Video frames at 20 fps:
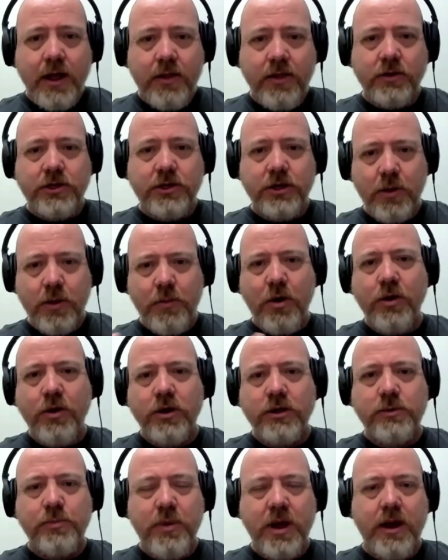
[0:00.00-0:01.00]
those are
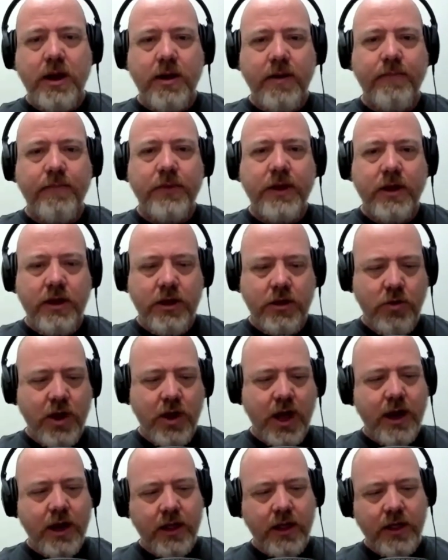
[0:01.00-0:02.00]
components but you
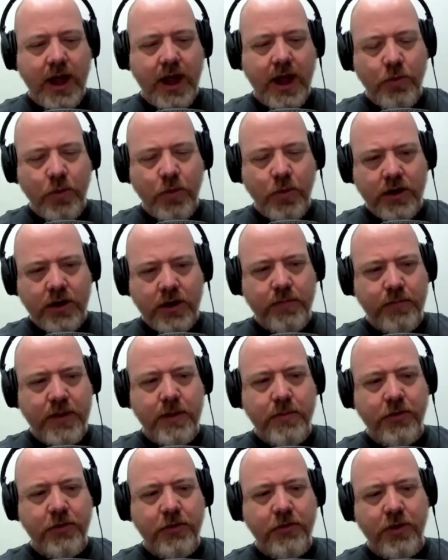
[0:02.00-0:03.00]
got i walk
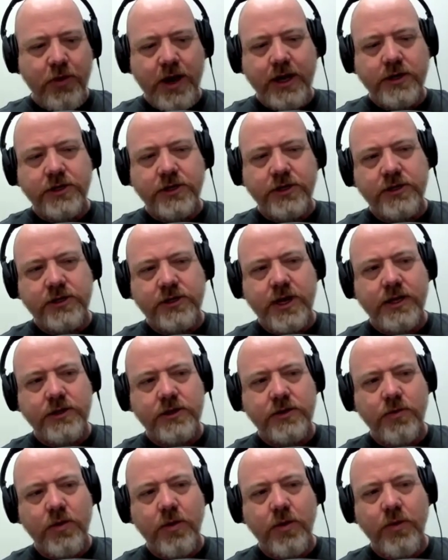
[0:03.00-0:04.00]
people through an
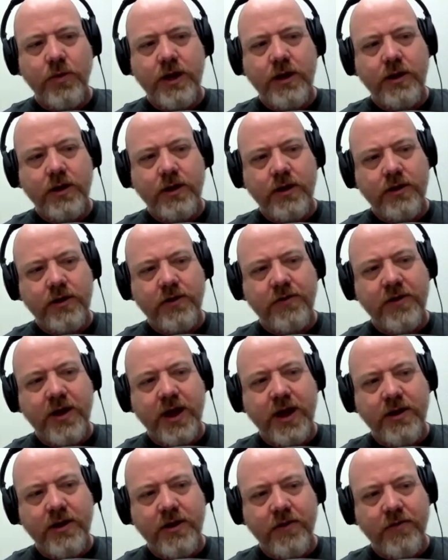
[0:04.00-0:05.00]
exercise where we
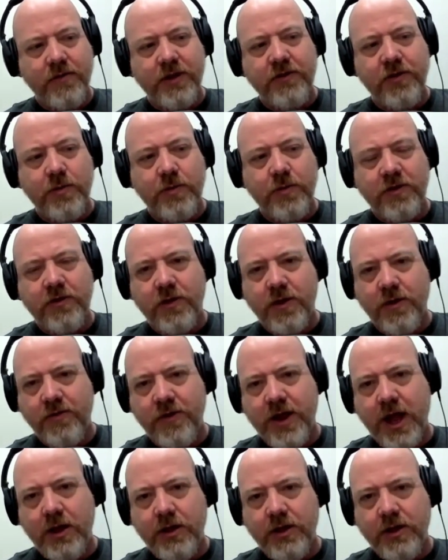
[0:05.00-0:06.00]
define their vision mission and
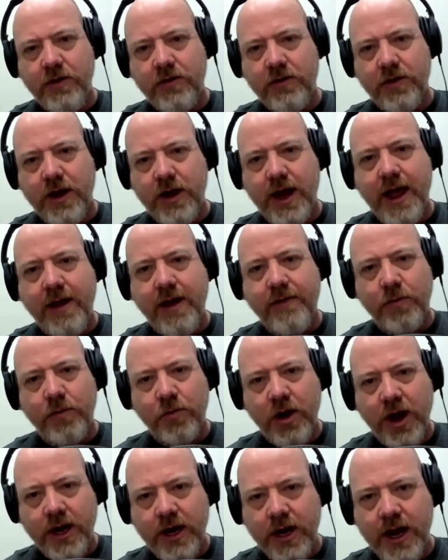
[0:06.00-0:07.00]
values and i have them
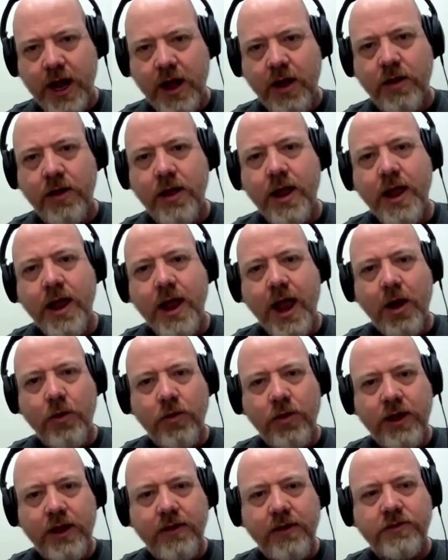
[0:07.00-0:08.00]
write it out and
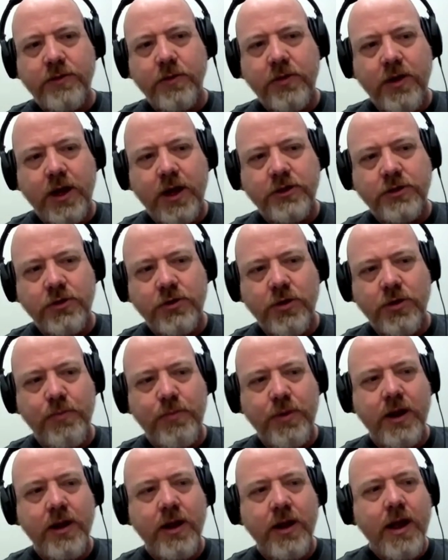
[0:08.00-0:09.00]
really give some thought to it
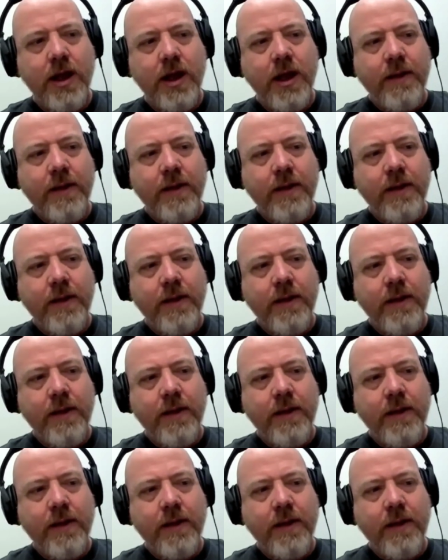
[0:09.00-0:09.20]
but